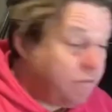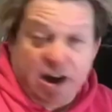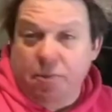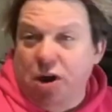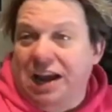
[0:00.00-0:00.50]

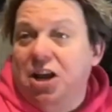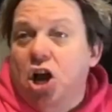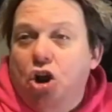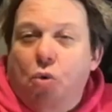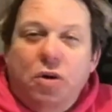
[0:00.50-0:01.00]
Brilliant. Well,
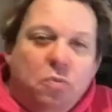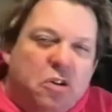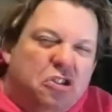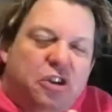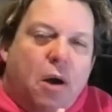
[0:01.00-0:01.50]
look,
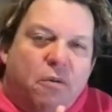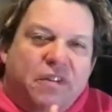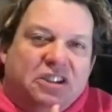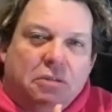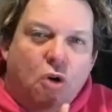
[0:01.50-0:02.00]
we'll delve
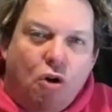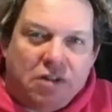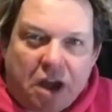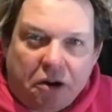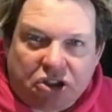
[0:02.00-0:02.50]
into more of
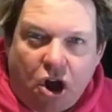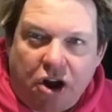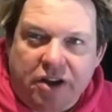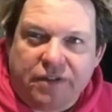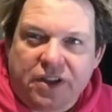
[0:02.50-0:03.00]
those kind
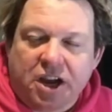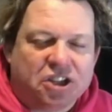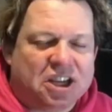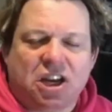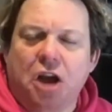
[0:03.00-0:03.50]
of, because
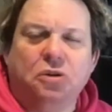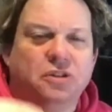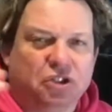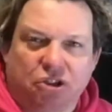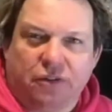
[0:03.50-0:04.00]
there's loads
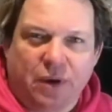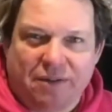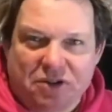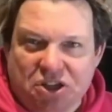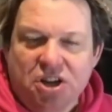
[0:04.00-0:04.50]
of stuff we
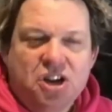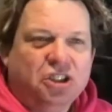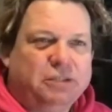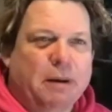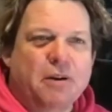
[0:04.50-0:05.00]
haven't
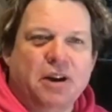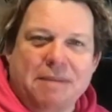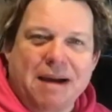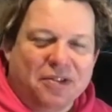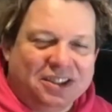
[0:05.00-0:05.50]
spoken
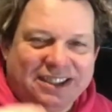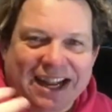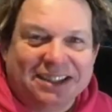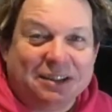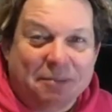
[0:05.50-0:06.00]
about. The
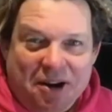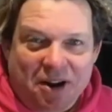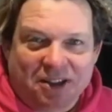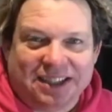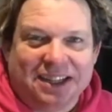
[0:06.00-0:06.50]
sentiment
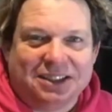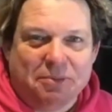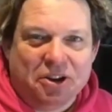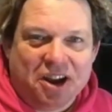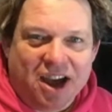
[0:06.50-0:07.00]

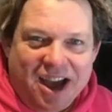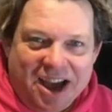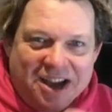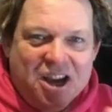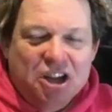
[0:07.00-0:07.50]

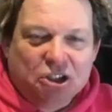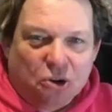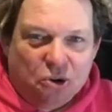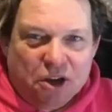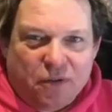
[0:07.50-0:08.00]

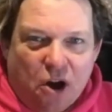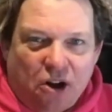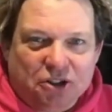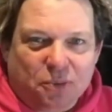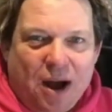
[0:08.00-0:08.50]
tool you've got
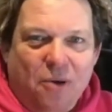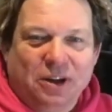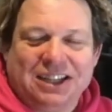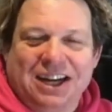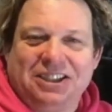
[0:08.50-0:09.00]
as well,
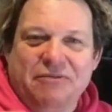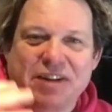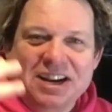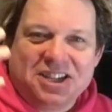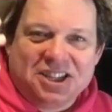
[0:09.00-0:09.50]
which actually
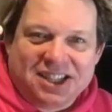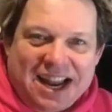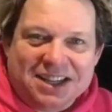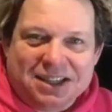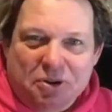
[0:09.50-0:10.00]
reads the
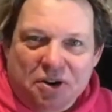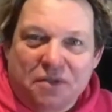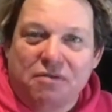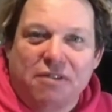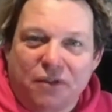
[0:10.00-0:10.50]
sentiment of
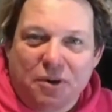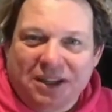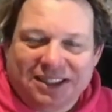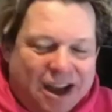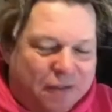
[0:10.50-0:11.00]
the review
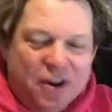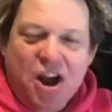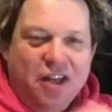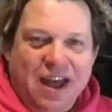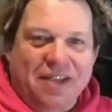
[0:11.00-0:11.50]
itself.
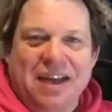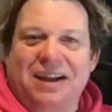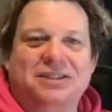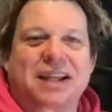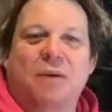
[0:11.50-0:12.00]

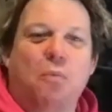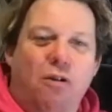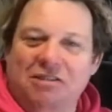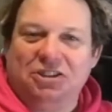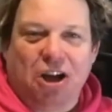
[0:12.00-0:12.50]
That
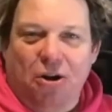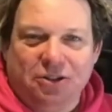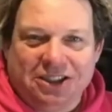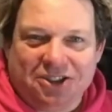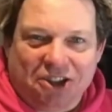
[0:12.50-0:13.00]
warrants a whole
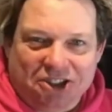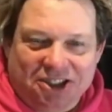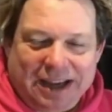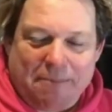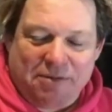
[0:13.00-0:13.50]
discussion
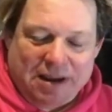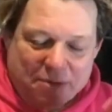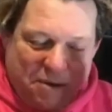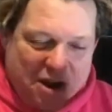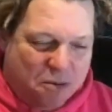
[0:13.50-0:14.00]
separately, but
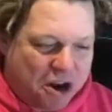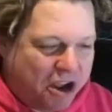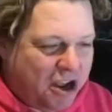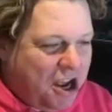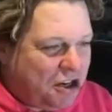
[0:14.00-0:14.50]
we don't want
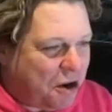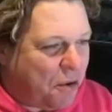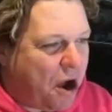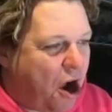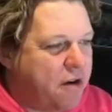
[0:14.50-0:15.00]

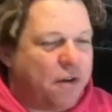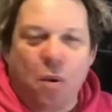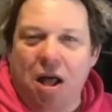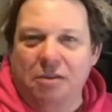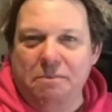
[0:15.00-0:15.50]
to
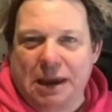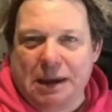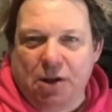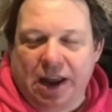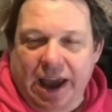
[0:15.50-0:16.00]
overwhelm
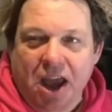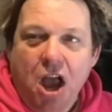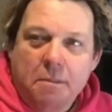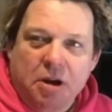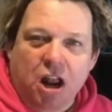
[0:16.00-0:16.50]
people here.
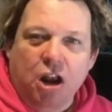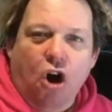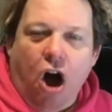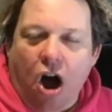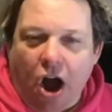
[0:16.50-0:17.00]
But look,
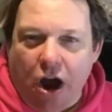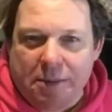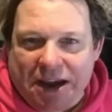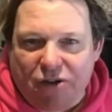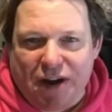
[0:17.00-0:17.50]
I'm
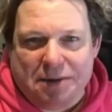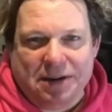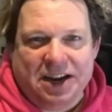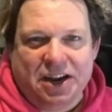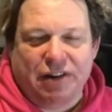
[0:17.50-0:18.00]
incredibly
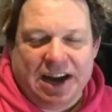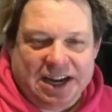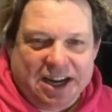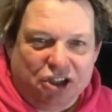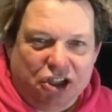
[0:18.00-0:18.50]

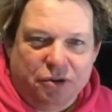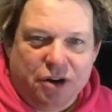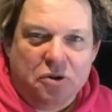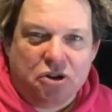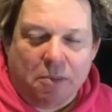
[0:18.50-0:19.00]
greedy, as you
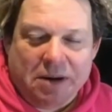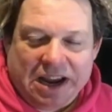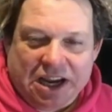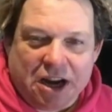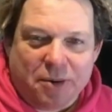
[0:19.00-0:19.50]
know, Dominic.
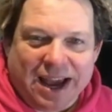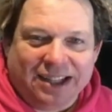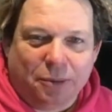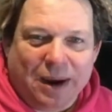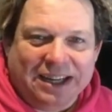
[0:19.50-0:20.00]
You don't get
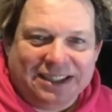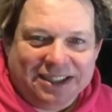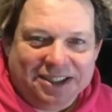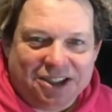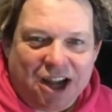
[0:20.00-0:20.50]
to 18
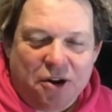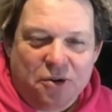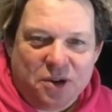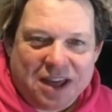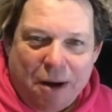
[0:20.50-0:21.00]
stone
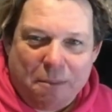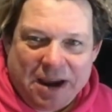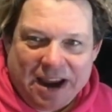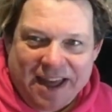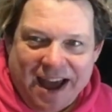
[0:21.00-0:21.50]
without
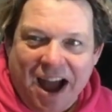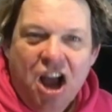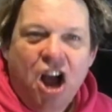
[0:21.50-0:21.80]
being that.